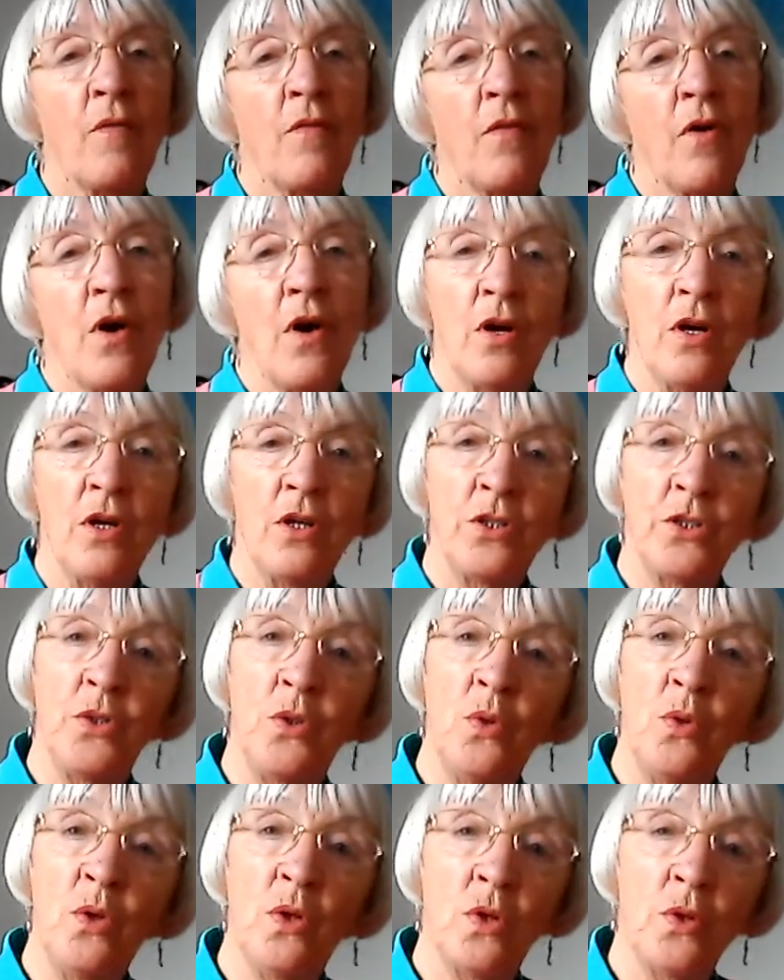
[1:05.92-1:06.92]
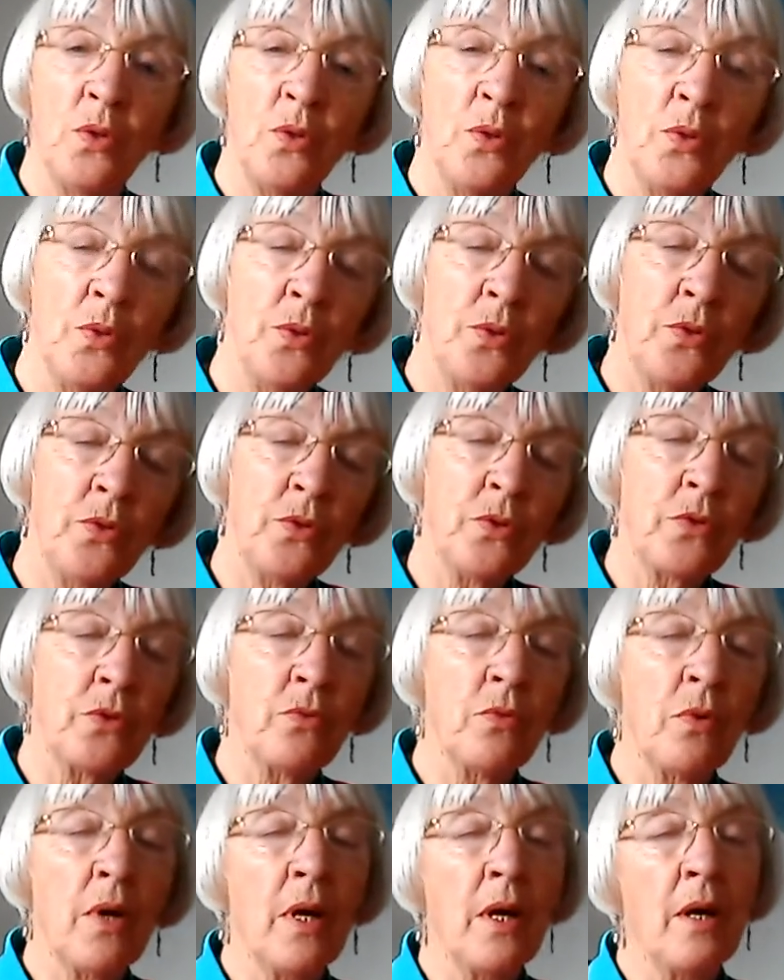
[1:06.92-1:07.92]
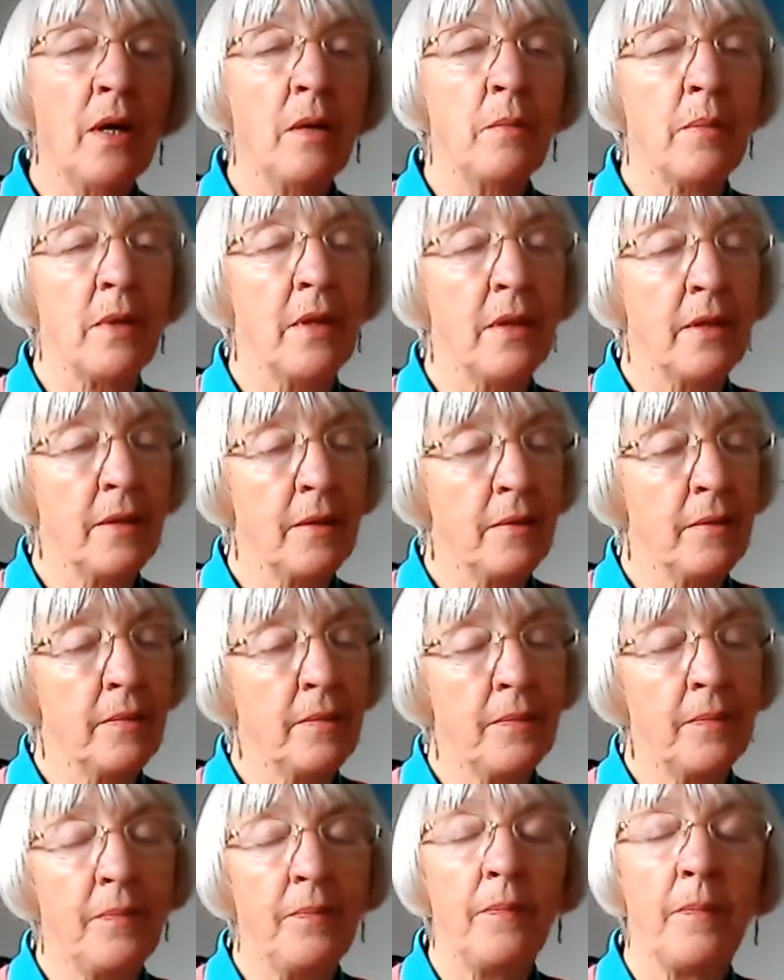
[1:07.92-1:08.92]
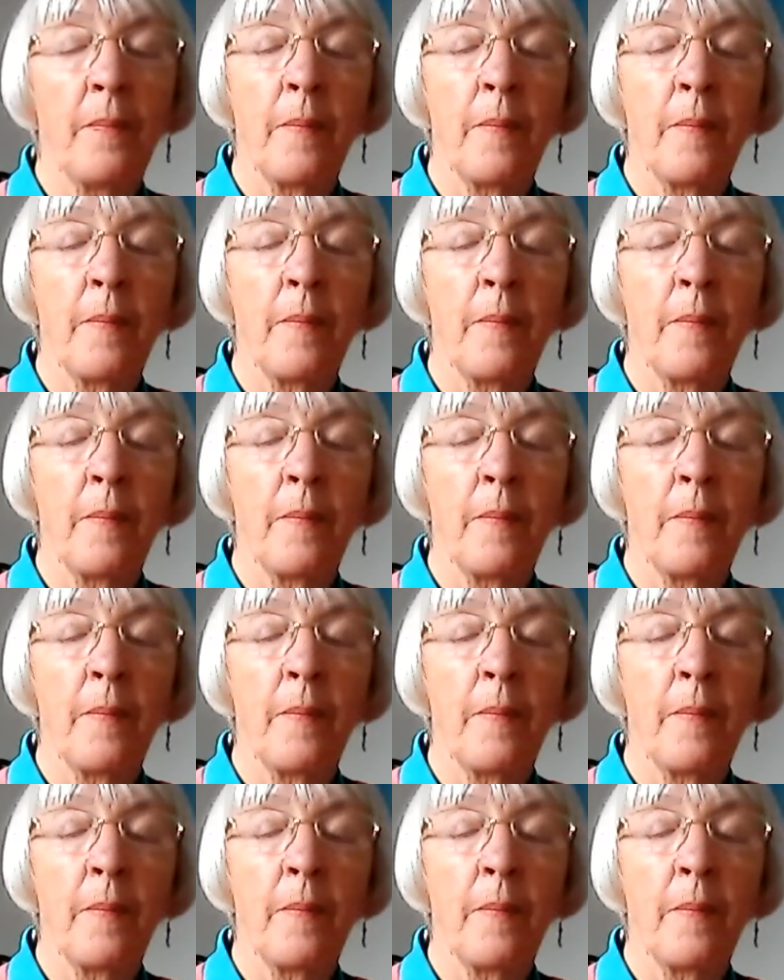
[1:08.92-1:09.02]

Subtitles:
first you lose the rhyming,